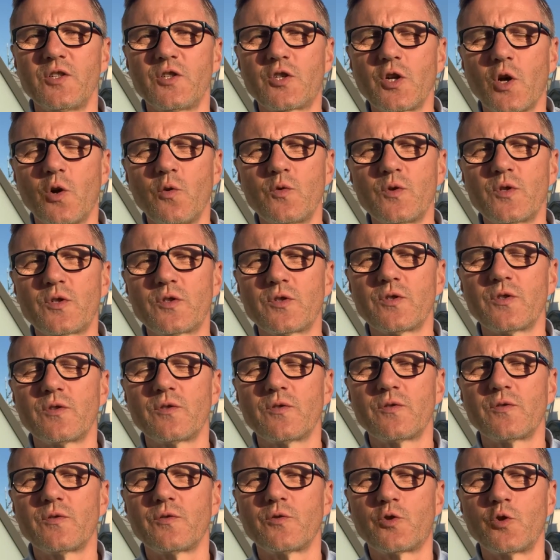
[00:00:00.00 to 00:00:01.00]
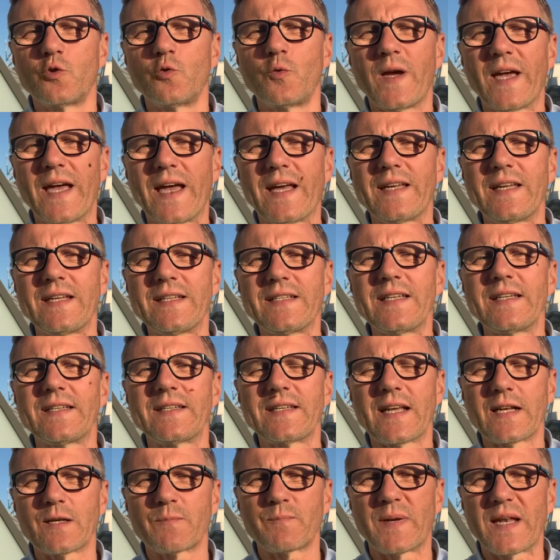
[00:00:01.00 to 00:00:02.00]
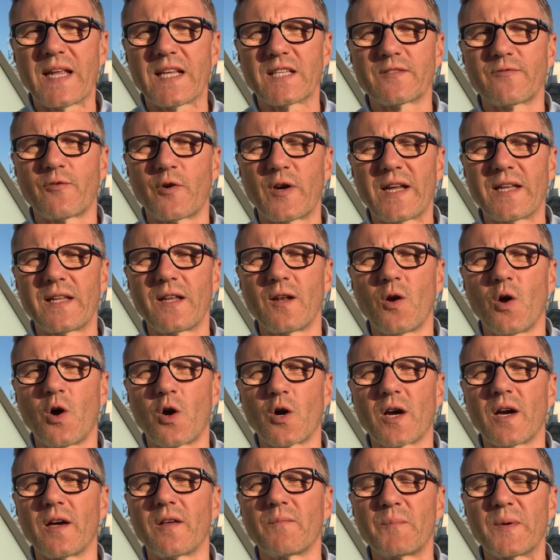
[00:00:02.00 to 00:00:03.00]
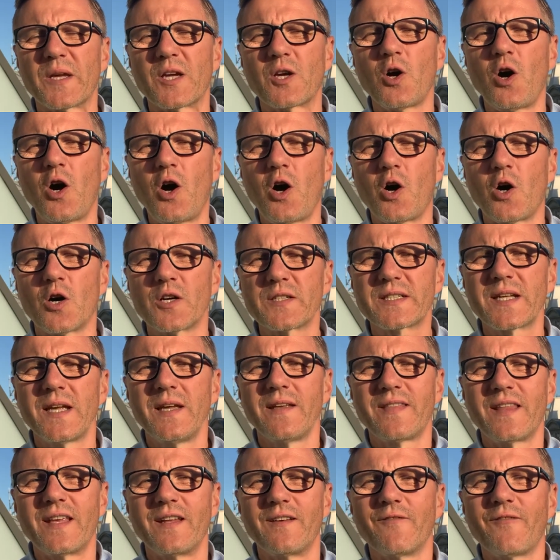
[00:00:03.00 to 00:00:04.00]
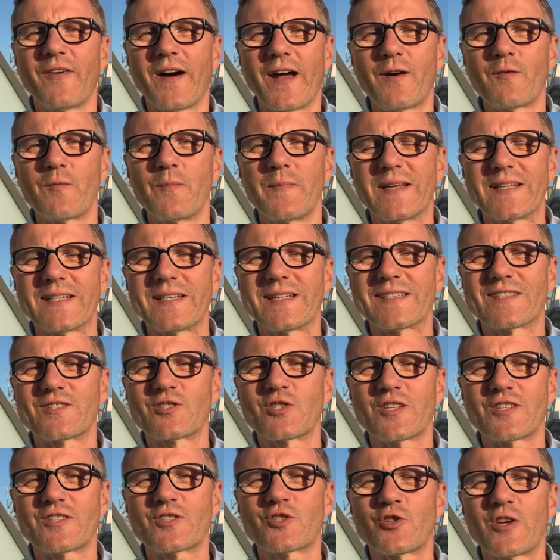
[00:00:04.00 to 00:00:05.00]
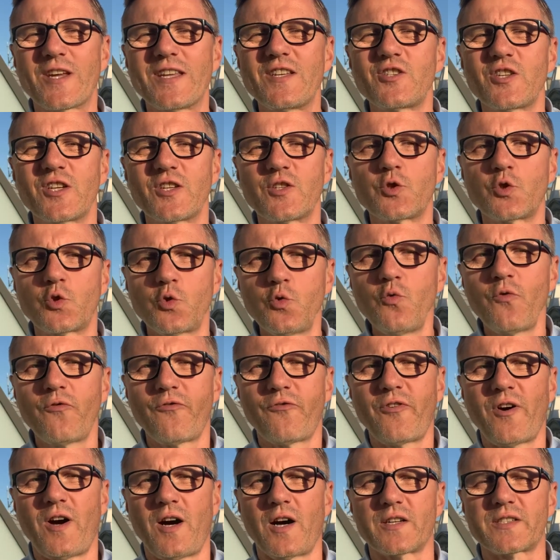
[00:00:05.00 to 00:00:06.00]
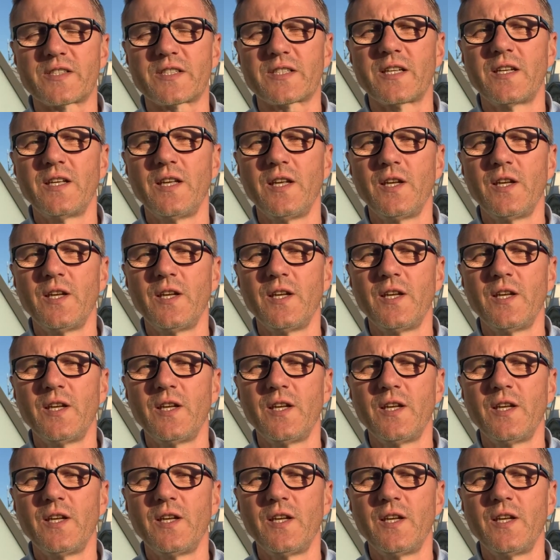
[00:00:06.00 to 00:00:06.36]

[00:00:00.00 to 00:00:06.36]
Don't do any detailed plans for any longer, because the environment is just changing too fast